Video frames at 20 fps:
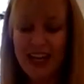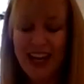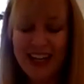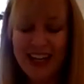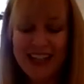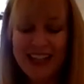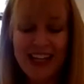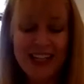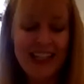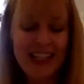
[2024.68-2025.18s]

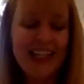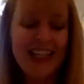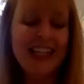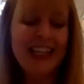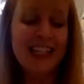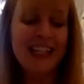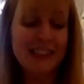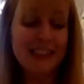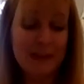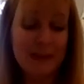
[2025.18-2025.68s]
And then he
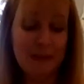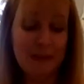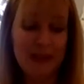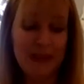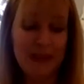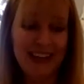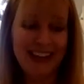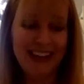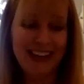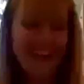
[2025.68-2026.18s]
yelled at
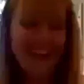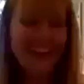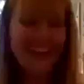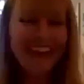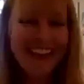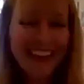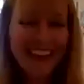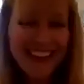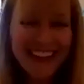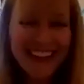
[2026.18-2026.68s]
me,
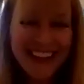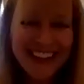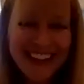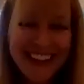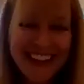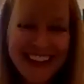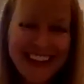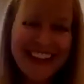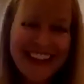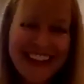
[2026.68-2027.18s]

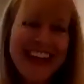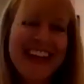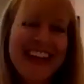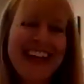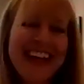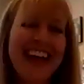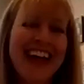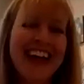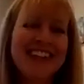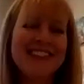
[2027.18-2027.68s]

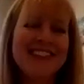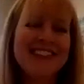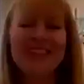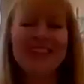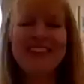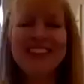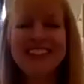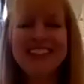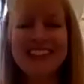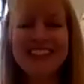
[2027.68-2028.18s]
as
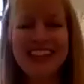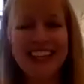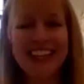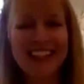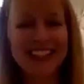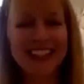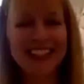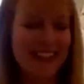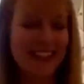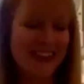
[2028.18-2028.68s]
only
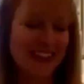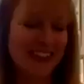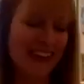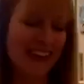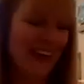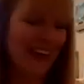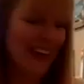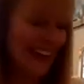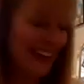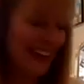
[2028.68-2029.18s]
Dane can do.